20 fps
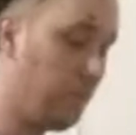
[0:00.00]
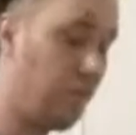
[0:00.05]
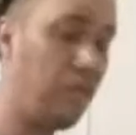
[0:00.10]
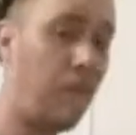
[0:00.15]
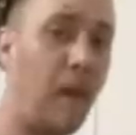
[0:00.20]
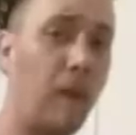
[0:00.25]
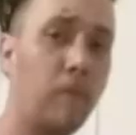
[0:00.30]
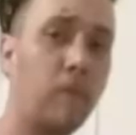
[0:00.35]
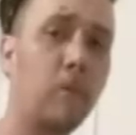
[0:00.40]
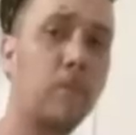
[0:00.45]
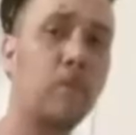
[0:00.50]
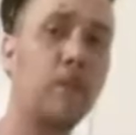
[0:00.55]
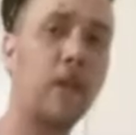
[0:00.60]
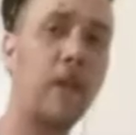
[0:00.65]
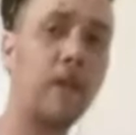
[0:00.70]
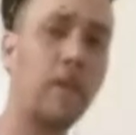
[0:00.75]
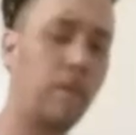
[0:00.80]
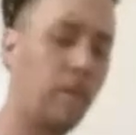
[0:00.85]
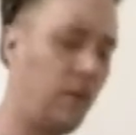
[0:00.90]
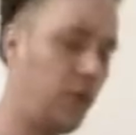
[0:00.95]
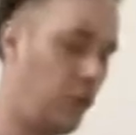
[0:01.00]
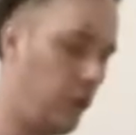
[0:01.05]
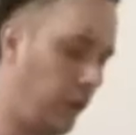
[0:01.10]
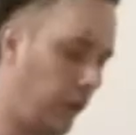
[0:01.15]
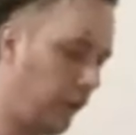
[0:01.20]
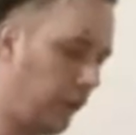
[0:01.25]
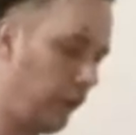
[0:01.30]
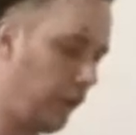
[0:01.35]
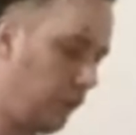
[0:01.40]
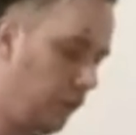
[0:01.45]
Made them some sesame
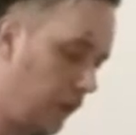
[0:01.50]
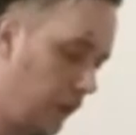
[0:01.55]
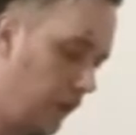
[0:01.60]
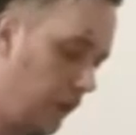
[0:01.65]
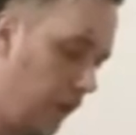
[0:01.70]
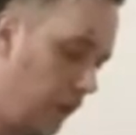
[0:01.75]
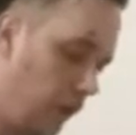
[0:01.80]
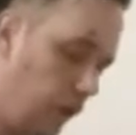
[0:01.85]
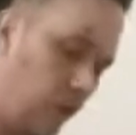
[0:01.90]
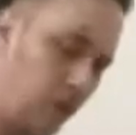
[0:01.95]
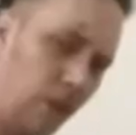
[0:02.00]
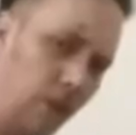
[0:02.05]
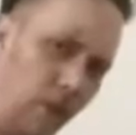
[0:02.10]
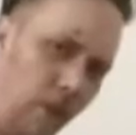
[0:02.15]
chicken. It was a